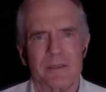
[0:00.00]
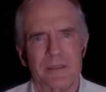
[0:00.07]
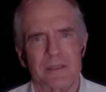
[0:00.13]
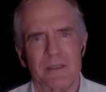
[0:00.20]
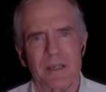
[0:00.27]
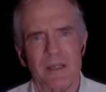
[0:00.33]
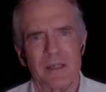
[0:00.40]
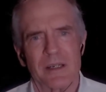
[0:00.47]
to
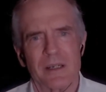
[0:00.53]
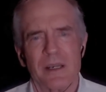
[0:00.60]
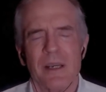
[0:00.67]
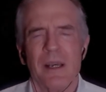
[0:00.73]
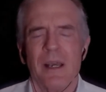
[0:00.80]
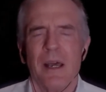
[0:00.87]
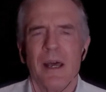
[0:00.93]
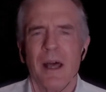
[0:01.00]
say,
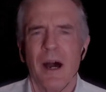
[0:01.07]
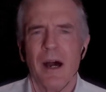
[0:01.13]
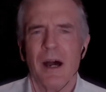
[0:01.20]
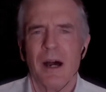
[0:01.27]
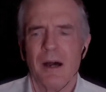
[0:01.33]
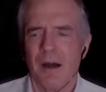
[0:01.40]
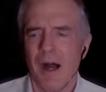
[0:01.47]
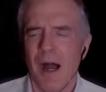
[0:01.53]

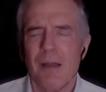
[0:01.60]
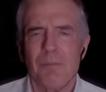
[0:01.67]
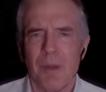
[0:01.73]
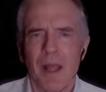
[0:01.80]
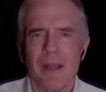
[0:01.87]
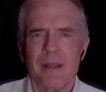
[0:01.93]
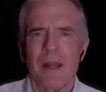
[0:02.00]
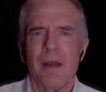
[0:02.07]
I'm
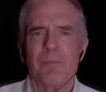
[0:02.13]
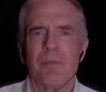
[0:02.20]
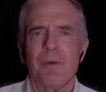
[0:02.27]
black and I'm